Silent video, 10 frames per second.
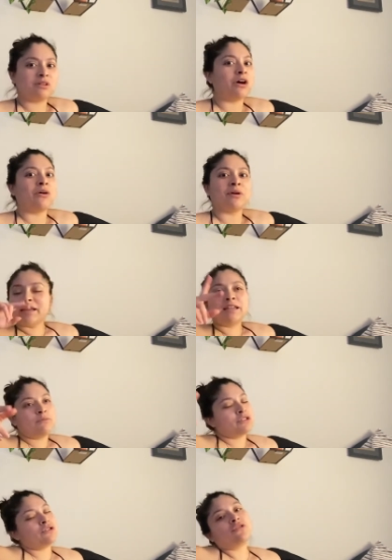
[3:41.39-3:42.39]
going. And he
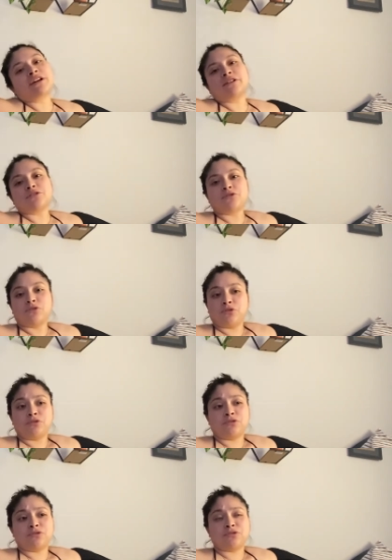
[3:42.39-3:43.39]
must go get us
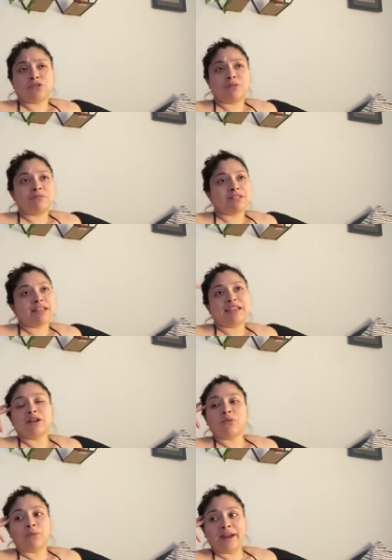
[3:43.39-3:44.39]
food, so I'm just like
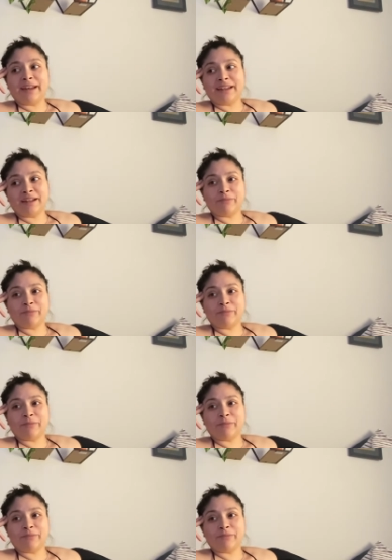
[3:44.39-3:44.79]
here waiting.